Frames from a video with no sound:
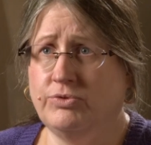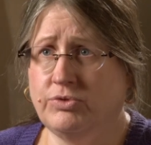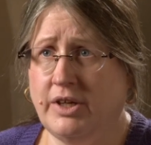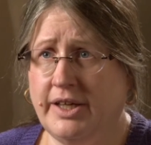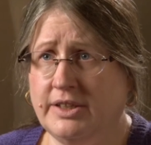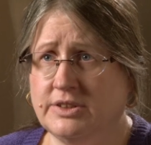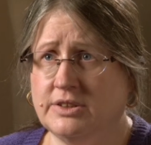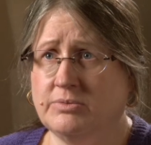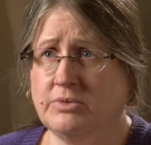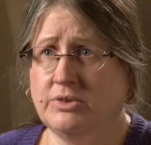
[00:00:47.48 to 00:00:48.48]

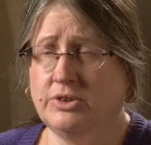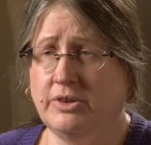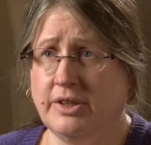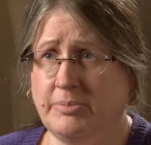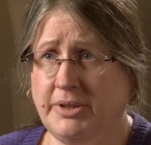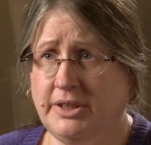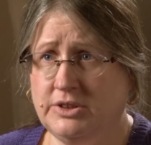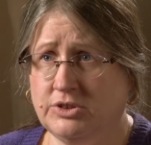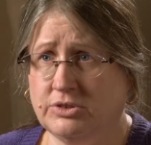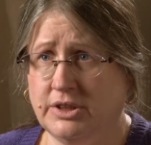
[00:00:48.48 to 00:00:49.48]
France during the
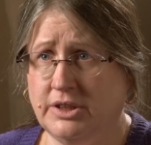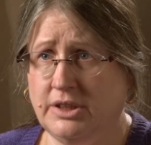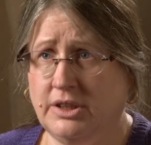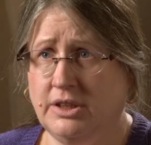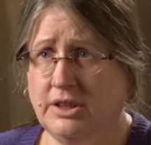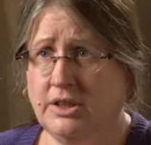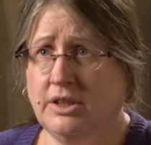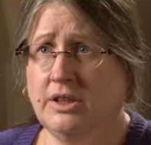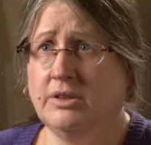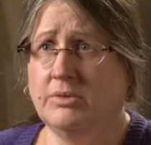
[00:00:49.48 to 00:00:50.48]
peace treaty
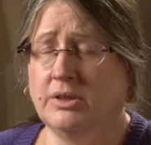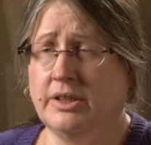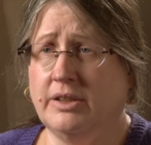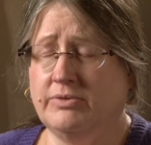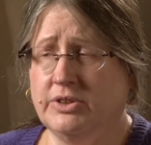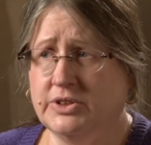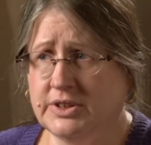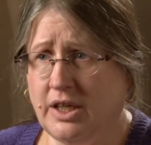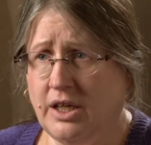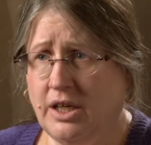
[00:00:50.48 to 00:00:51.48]
work at
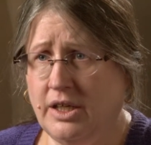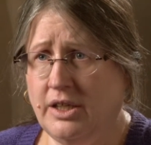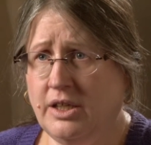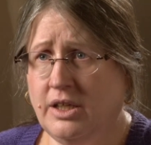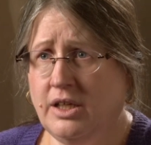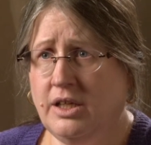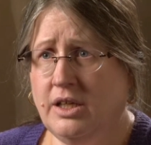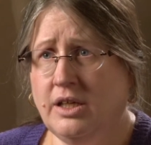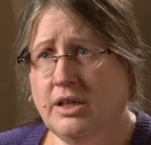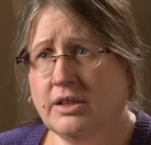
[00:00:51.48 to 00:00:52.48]
Versailles,
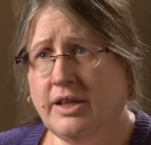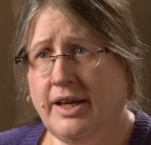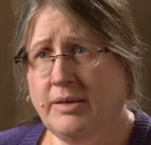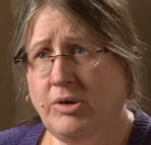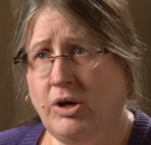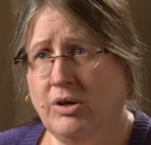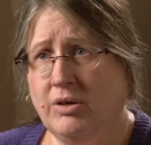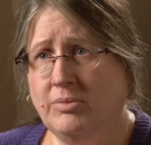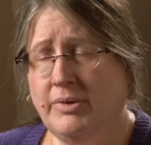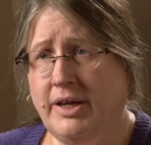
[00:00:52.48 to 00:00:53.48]
came
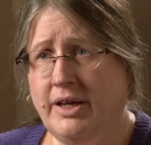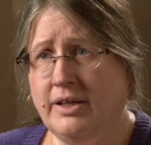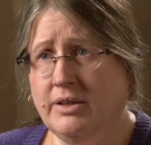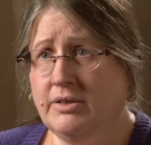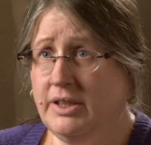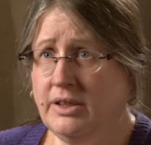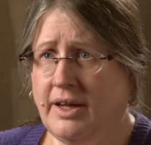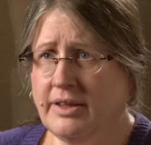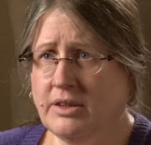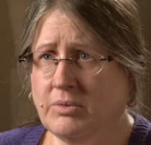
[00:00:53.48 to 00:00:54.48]
home, and he
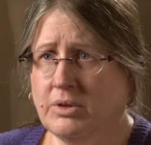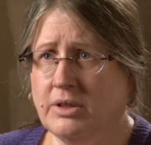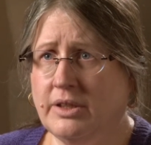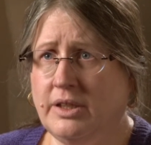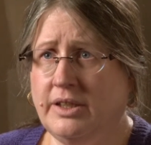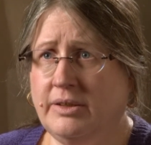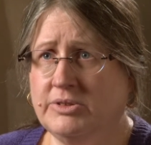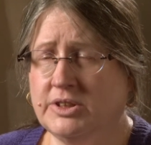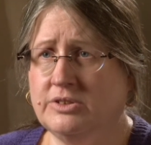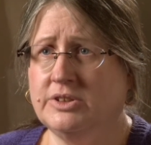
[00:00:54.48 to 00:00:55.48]
liked the work and he
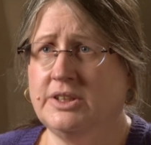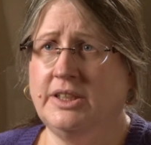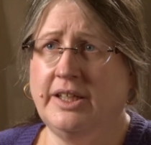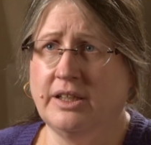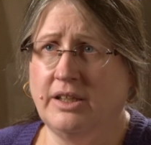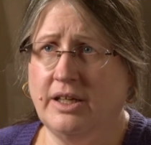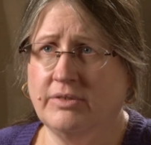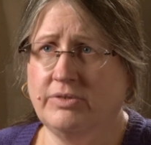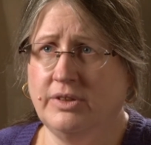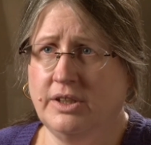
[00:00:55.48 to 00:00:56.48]
was interested. He had a lot
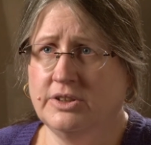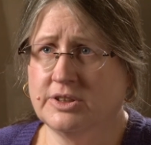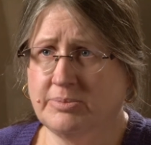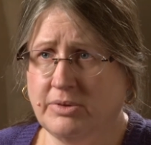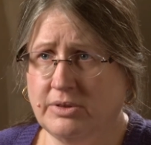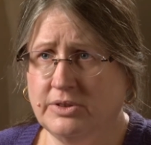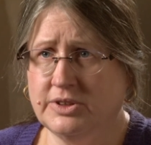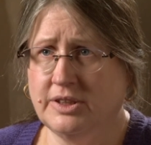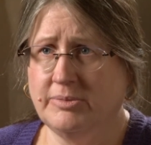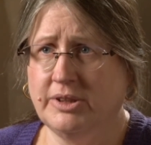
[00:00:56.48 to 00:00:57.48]
of supporters
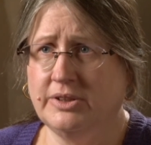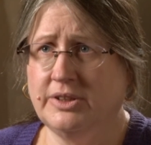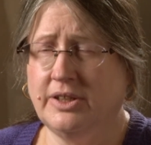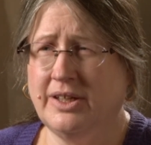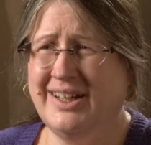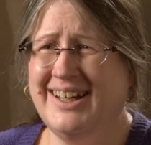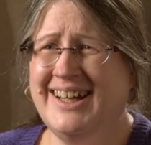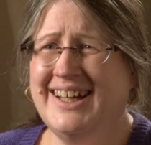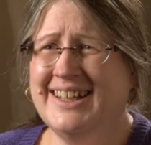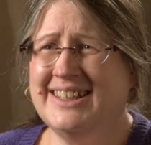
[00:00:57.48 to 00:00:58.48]
in the military.
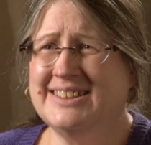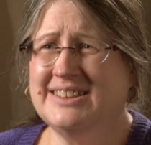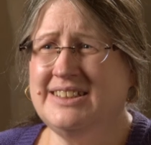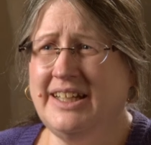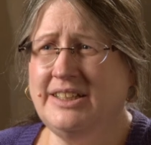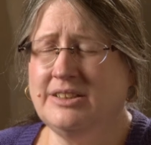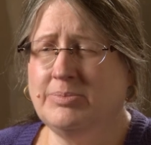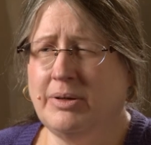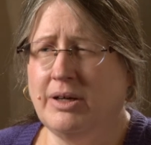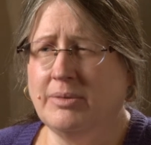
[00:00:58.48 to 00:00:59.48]
The State
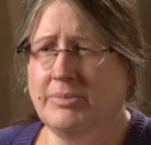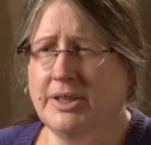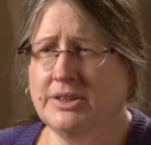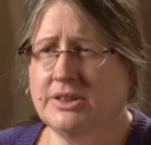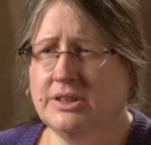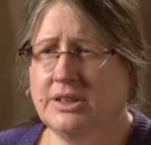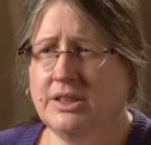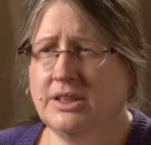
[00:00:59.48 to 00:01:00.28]
Department